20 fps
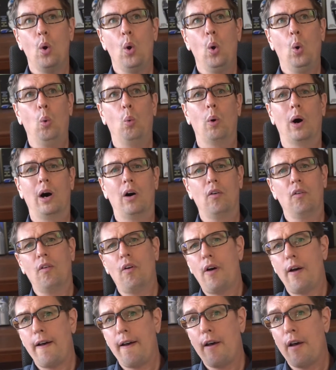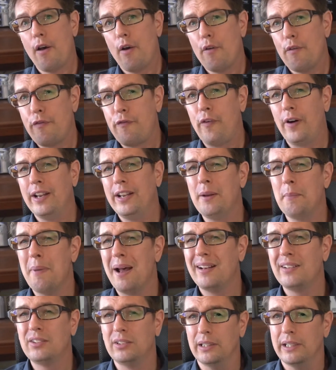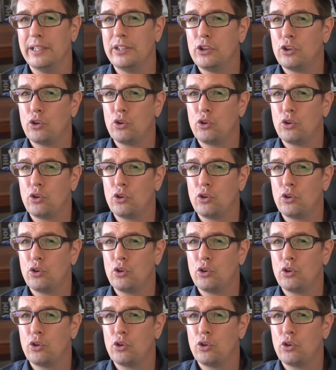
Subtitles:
Well, fundamentally,